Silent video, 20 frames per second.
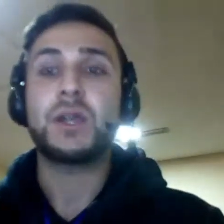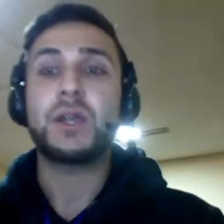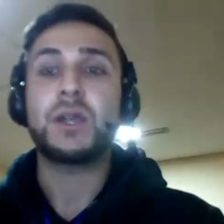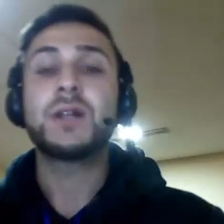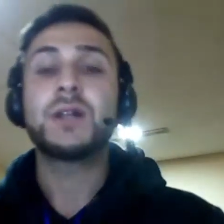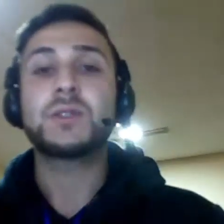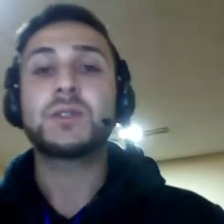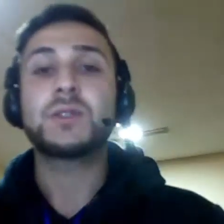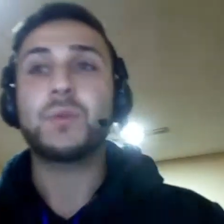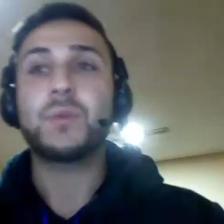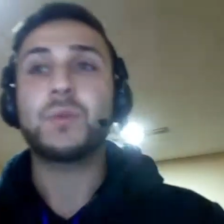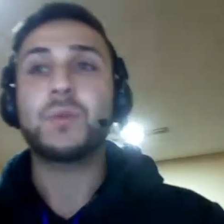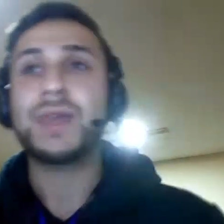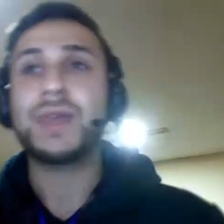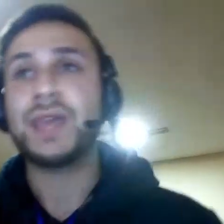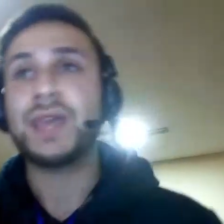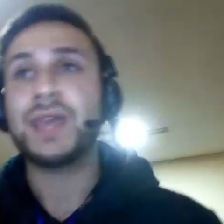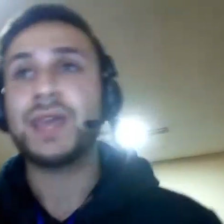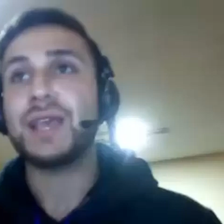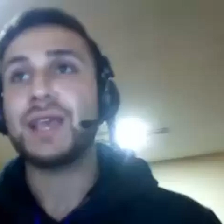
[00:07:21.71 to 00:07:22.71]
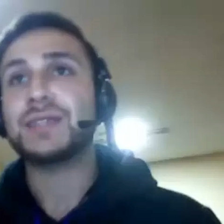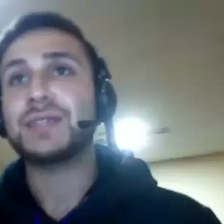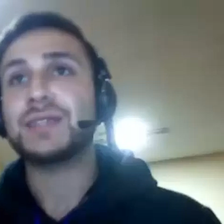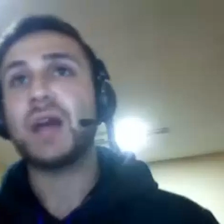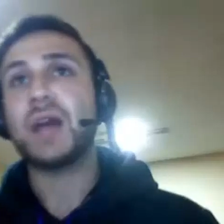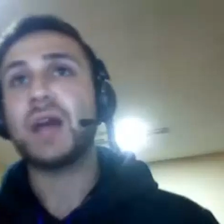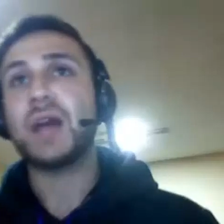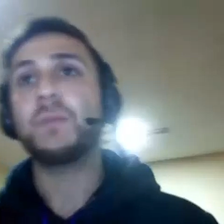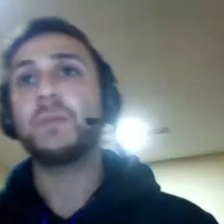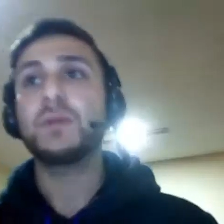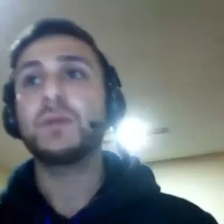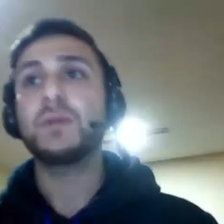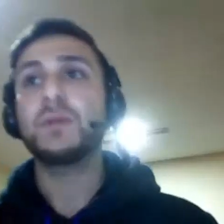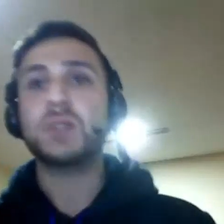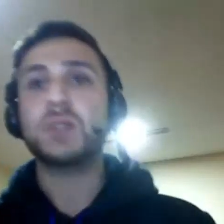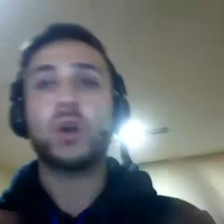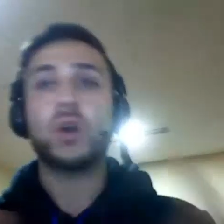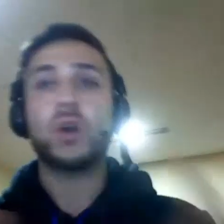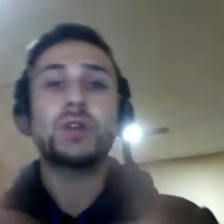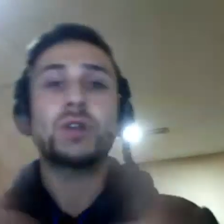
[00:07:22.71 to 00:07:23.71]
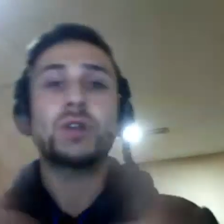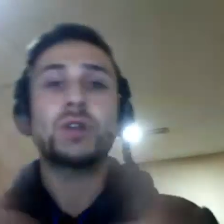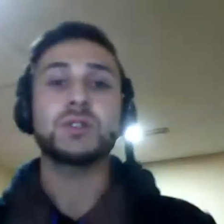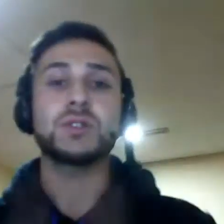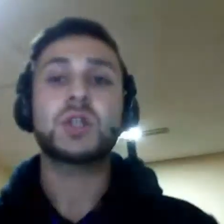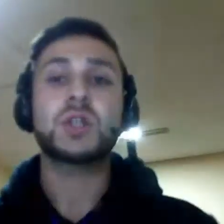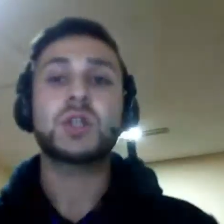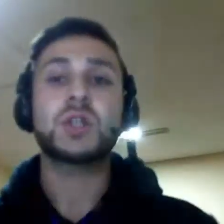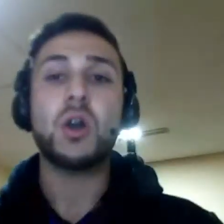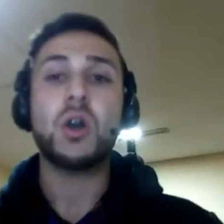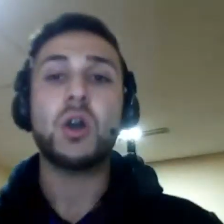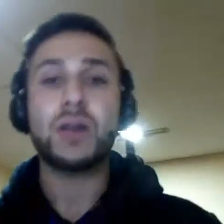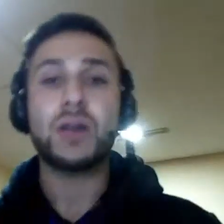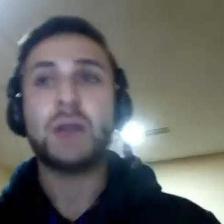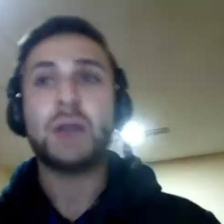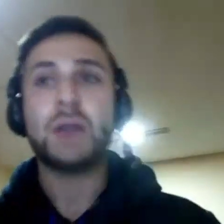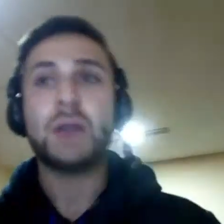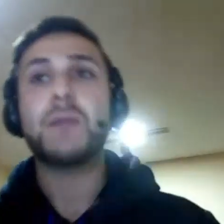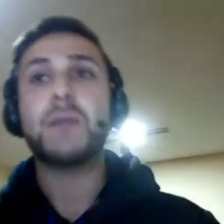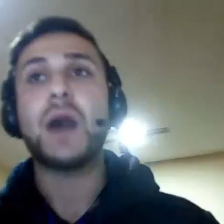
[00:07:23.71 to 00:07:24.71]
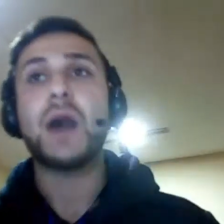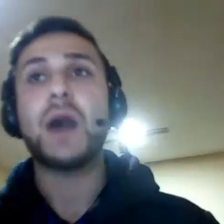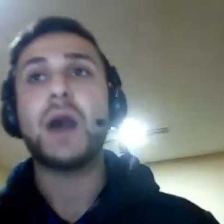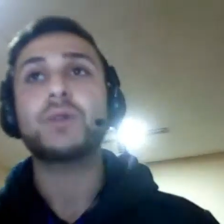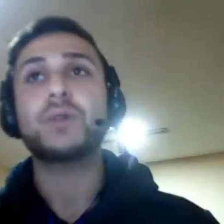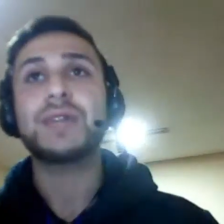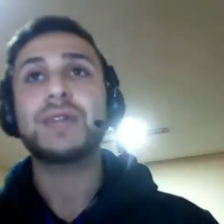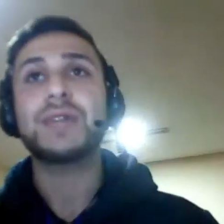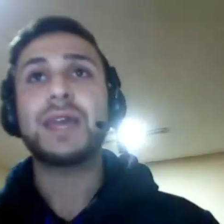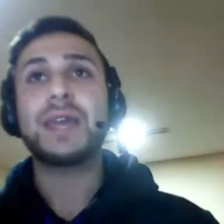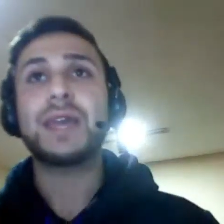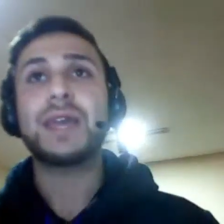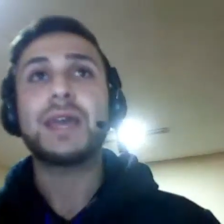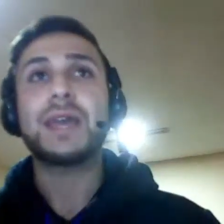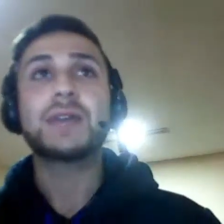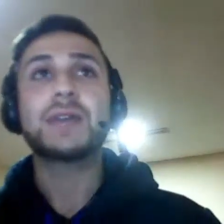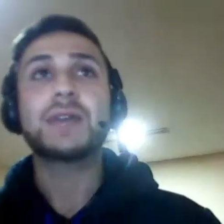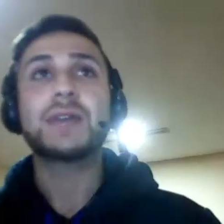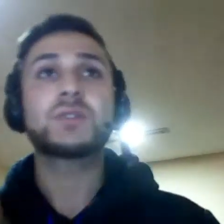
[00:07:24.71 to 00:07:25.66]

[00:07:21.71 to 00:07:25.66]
it's easier to make examples or to talk